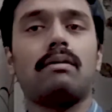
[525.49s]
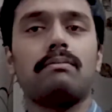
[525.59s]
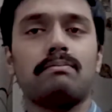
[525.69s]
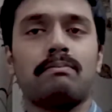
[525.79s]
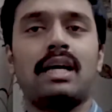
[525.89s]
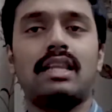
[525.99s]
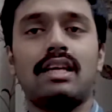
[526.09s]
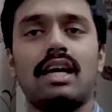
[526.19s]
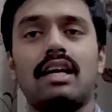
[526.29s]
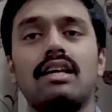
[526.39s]
by
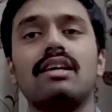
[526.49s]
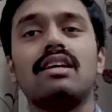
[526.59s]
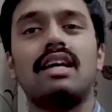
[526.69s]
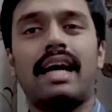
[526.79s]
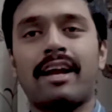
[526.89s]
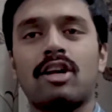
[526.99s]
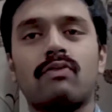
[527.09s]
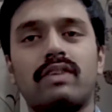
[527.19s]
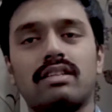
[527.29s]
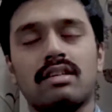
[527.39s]
the end of this